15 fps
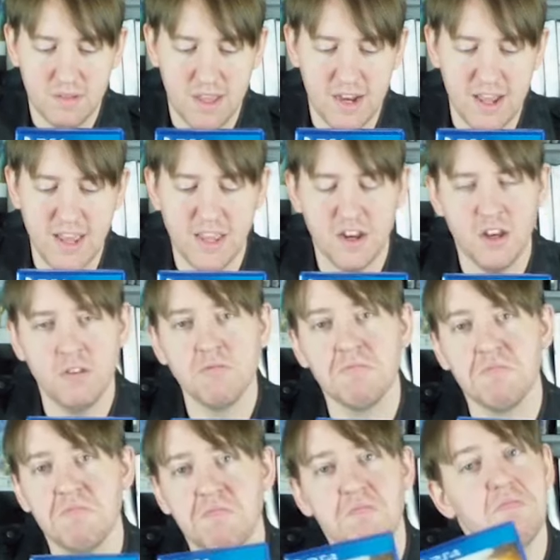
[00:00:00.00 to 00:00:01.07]
And hey, you know,
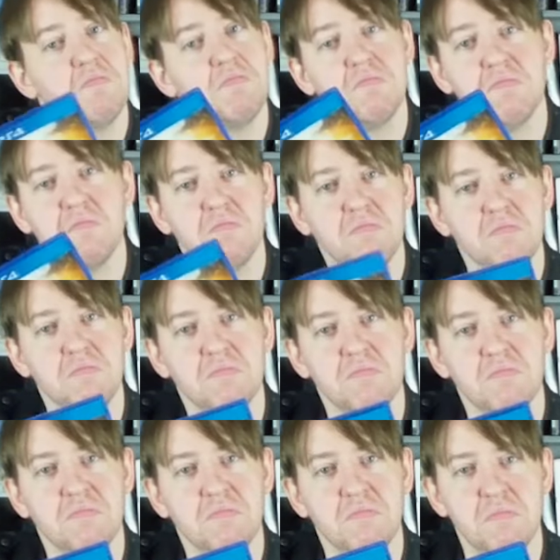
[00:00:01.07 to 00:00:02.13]

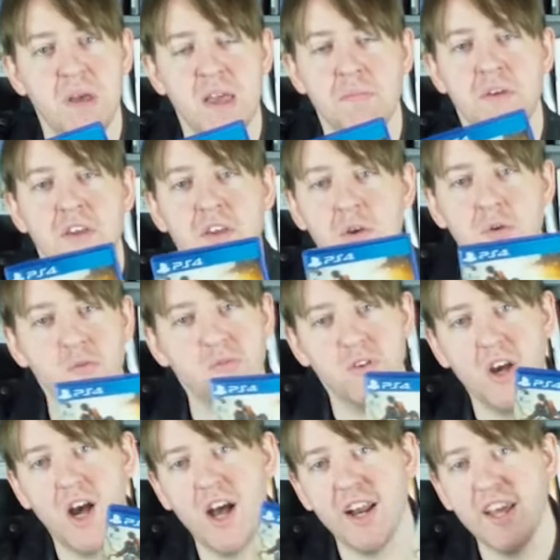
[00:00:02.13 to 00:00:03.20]
maybe you
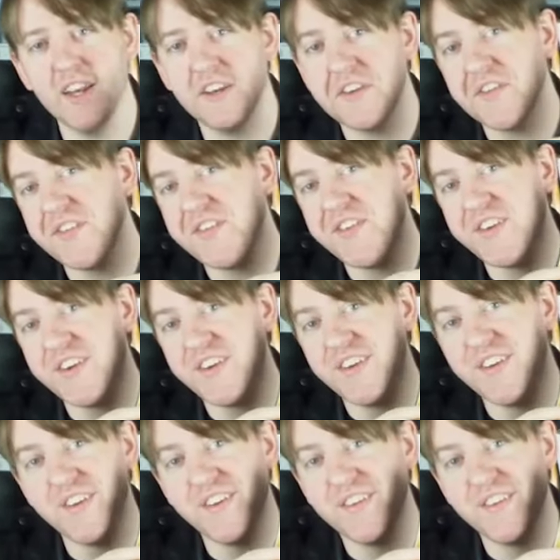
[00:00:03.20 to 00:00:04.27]
got it?
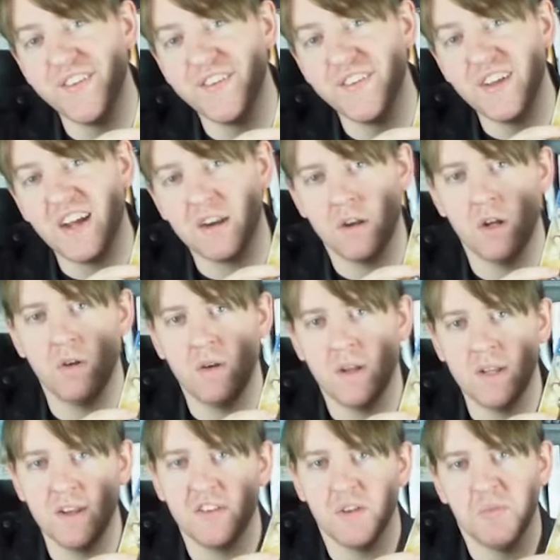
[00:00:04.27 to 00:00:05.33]
I don't know.
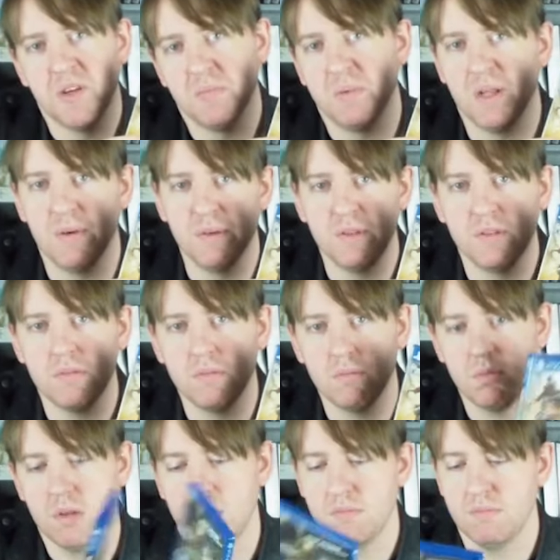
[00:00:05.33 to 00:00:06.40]
I'll need someone to play with.
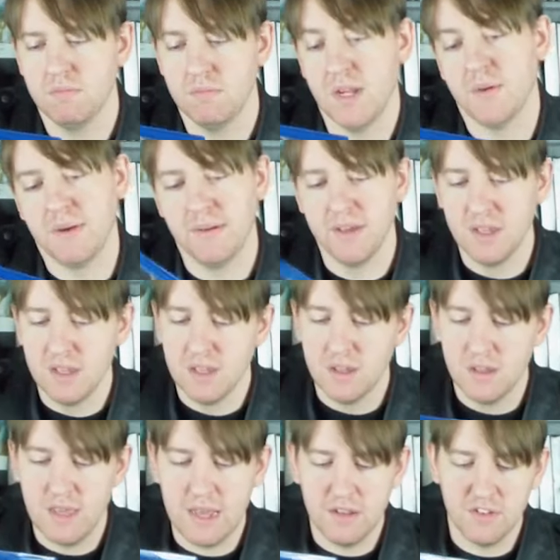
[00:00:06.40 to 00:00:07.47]
Anyway,
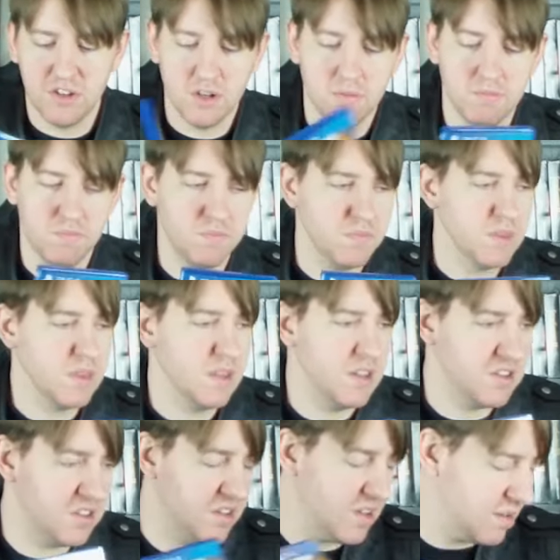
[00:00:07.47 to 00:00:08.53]
yeah, so
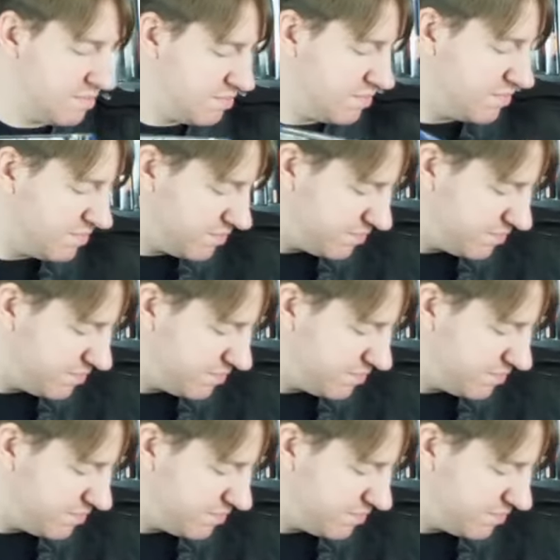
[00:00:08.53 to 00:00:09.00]
this is an